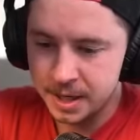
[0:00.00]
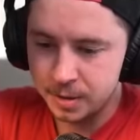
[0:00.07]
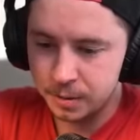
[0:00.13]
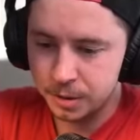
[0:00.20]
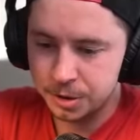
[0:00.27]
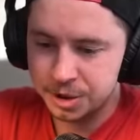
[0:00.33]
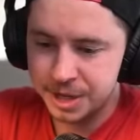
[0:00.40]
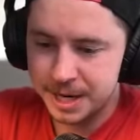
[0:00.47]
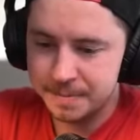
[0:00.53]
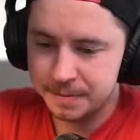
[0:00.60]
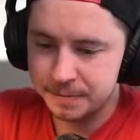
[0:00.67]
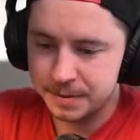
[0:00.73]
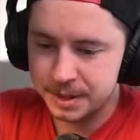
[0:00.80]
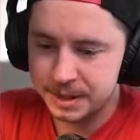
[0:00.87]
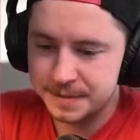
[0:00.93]
Royal Champion
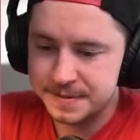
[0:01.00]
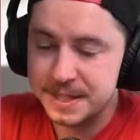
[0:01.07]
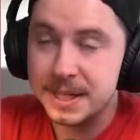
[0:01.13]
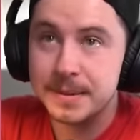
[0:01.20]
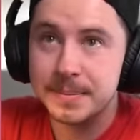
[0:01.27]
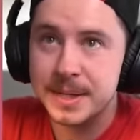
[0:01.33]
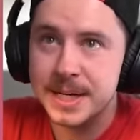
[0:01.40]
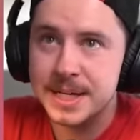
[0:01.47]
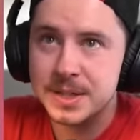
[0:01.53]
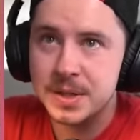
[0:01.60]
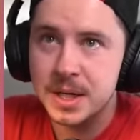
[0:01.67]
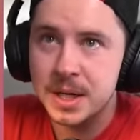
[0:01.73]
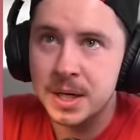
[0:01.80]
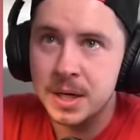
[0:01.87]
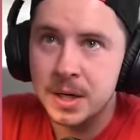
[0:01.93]
from the left side of the base
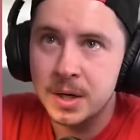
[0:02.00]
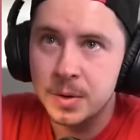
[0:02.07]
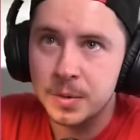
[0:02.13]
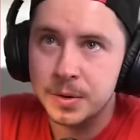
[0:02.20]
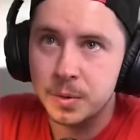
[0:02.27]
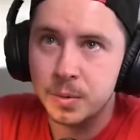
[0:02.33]
with